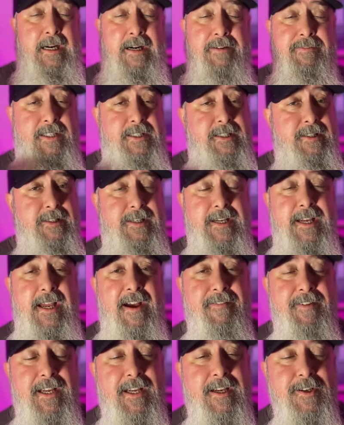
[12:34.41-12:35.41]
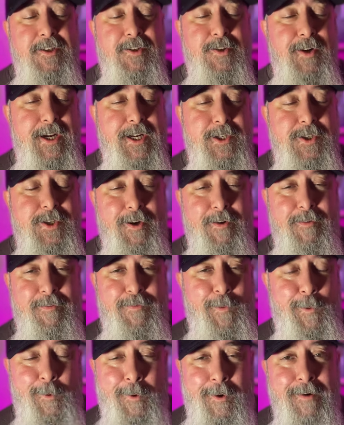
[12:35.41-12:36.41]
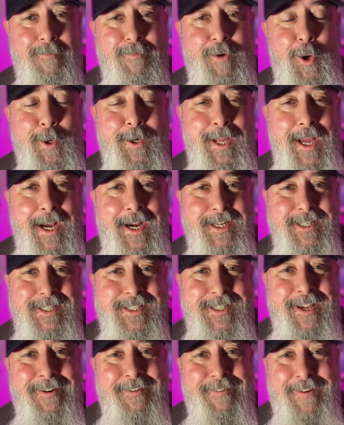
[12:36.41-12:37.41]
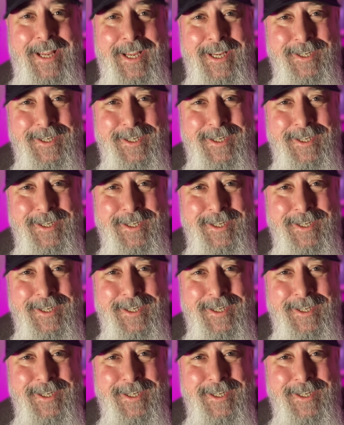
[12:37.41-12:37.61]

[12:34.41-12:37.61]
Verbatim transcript: Obviously, having a trade show floor of all kinds of